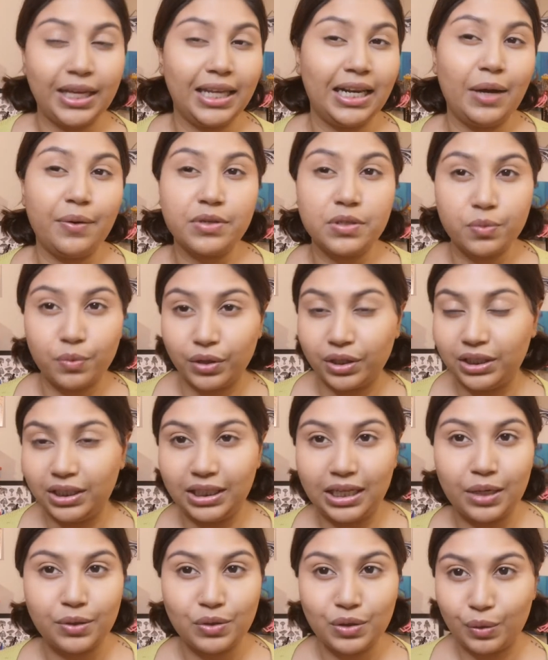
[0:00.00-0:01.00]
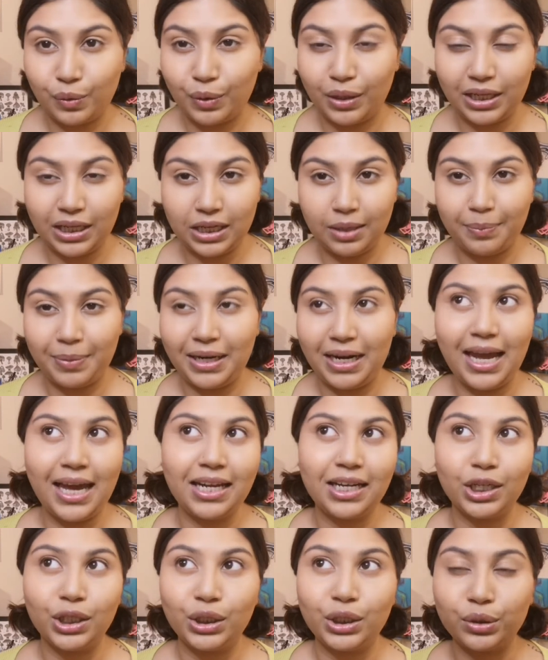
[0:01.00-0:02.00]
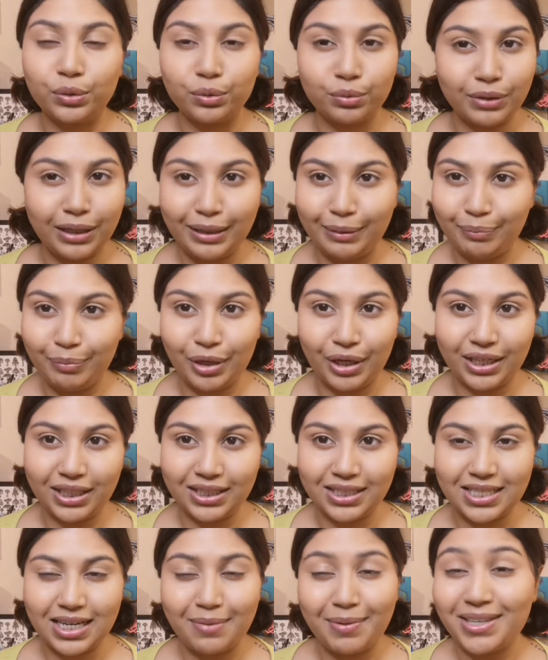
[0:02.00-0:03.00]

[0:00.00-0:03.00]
And I was working out, toning up, and I had a great body at the time.